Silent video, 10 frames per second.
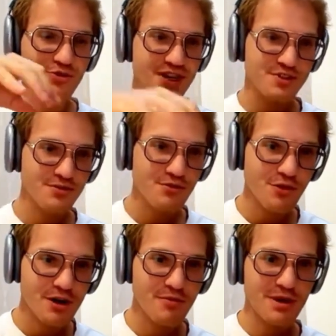
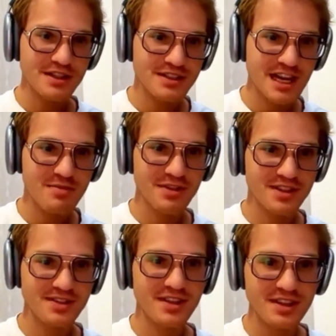transform one type
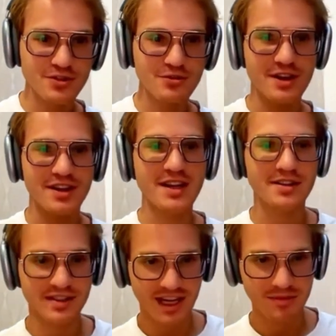into
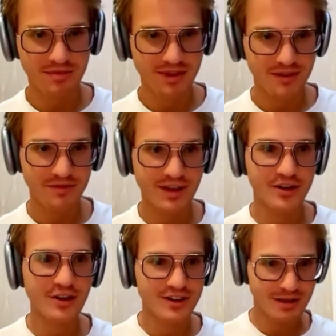another type if
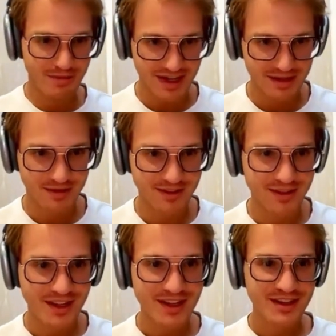they're not compatible.
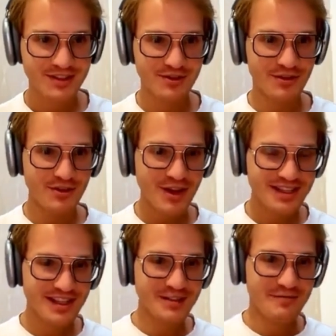So you
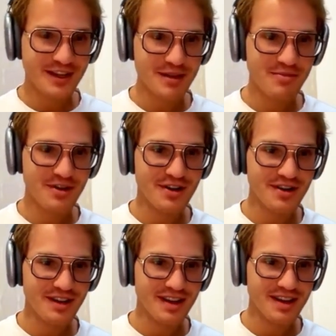as a
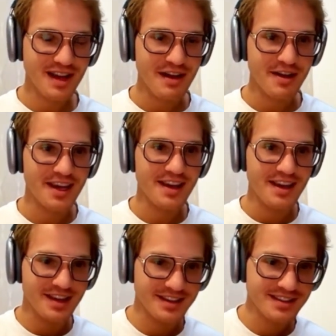developer have a
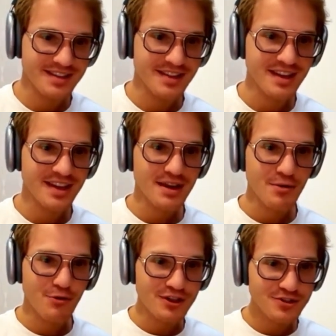hint
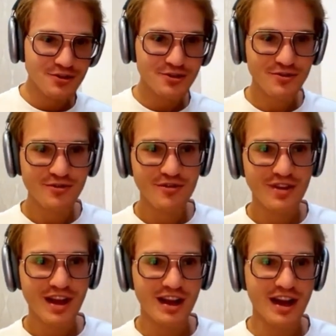what to do
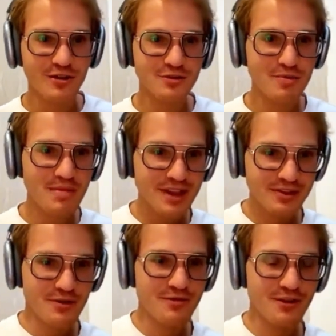and how to
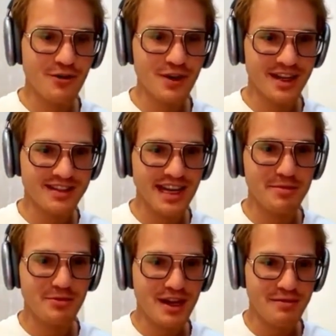build your flow in a
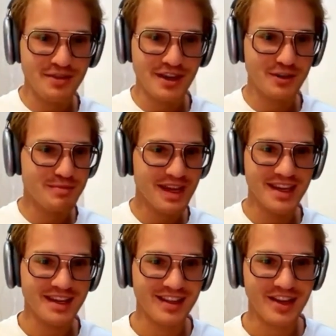typed way without
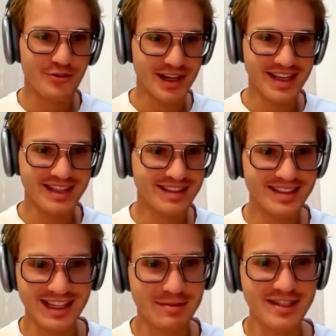making like really
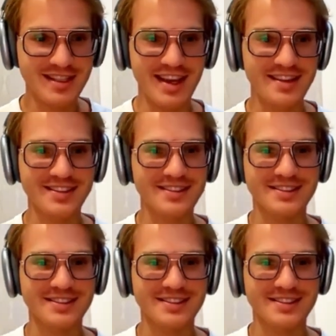silly mistake.